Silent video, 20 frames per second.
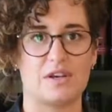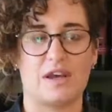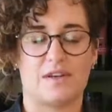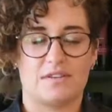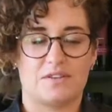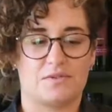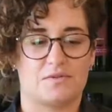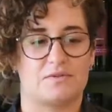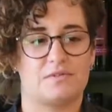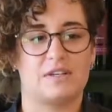get
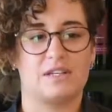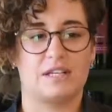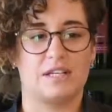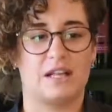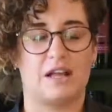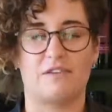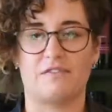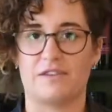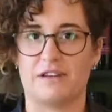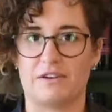this really
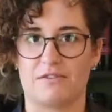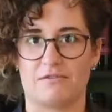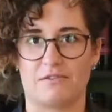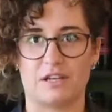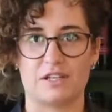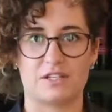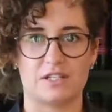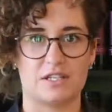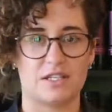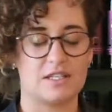lovely
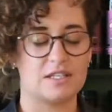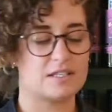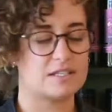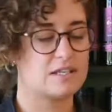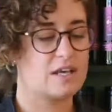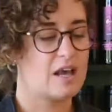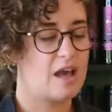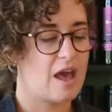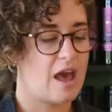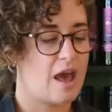richness.
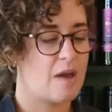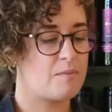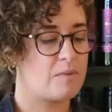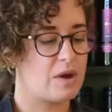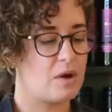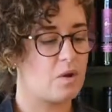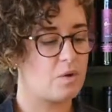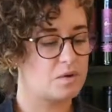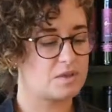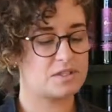And
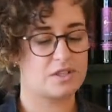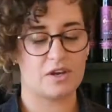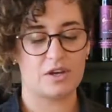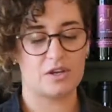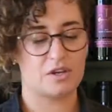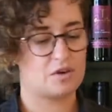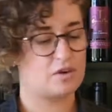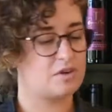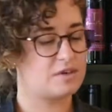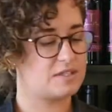we're also
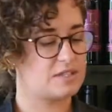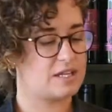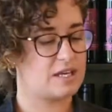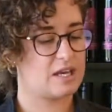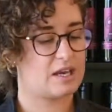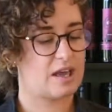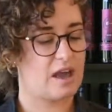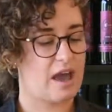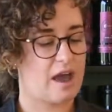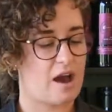
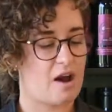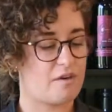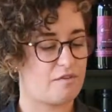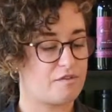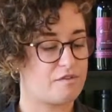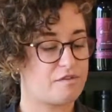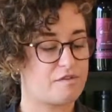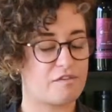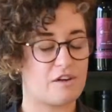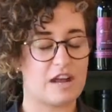using our
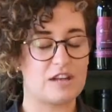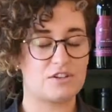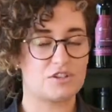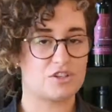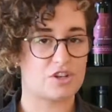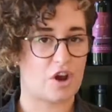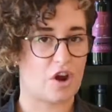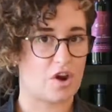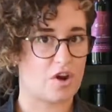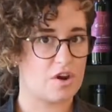
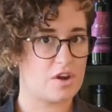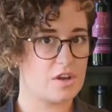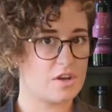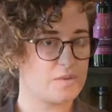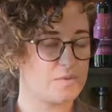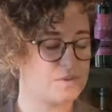French oak,